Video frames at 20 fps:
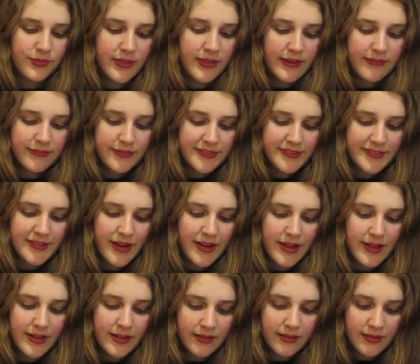
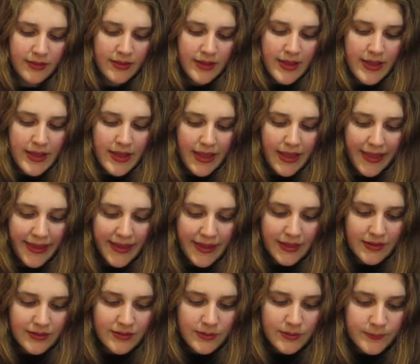lifestyle
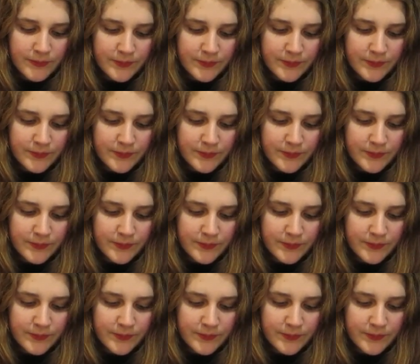and